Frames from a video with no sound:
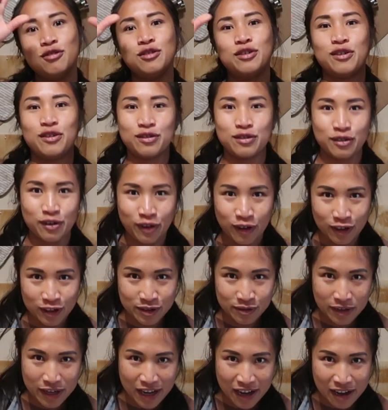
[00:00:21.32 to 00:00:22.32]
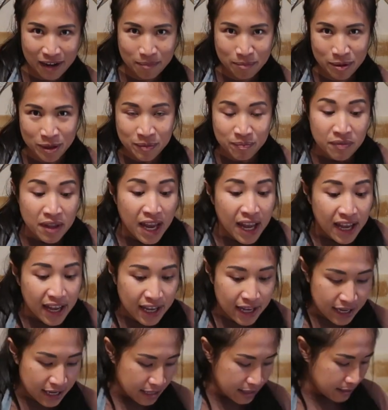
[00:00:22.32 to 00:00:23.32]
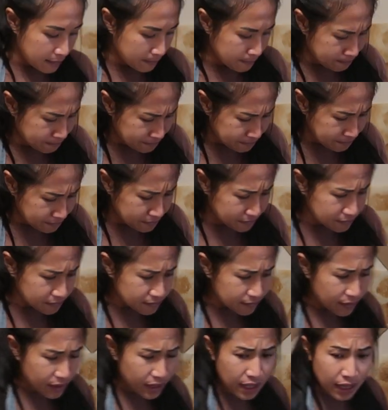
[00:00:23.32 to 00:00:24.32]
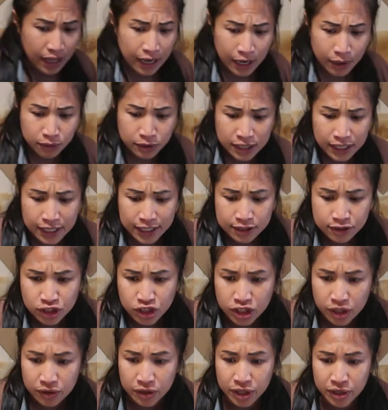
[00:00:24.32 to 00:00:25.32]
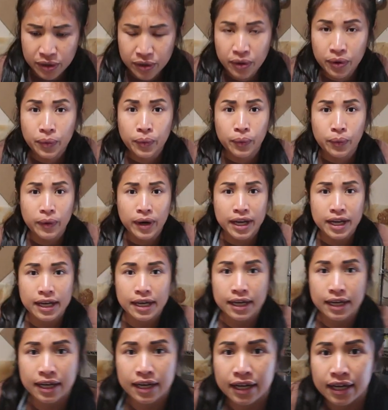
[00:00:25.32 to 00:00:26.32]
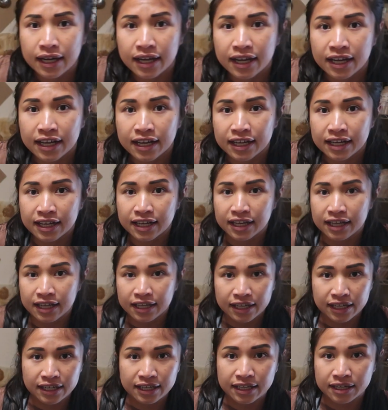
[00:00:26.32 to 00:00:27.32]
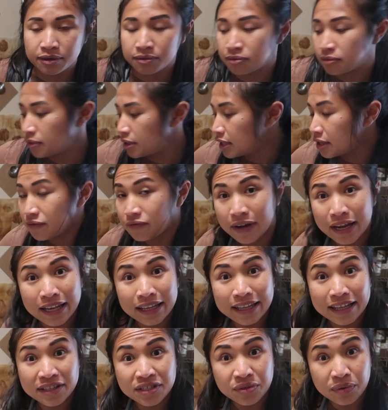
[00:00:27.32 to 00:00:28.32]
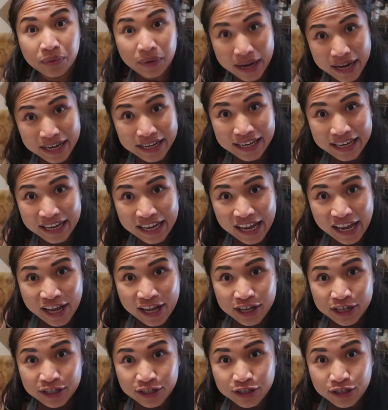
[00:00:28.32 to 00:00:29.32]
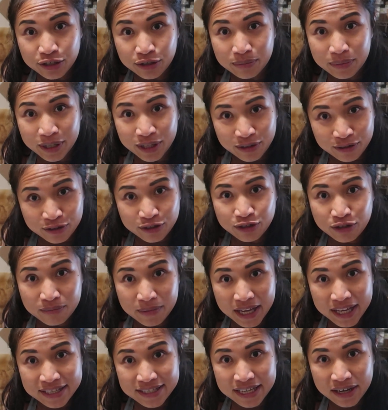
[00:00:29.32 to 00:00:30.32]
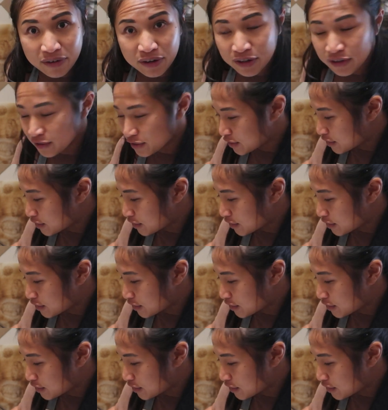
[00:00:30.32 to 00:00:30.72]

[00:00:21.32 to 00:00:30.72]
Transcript: go all the way up. And I would like to show you what a Levain that's ready to be used to make a sourdough